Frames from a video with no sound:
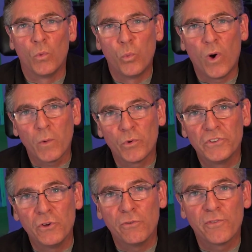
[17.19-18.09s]
What we'll
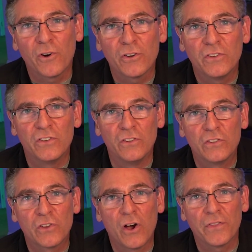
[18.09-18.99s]
do first is
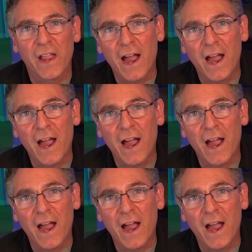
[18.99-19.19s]
install the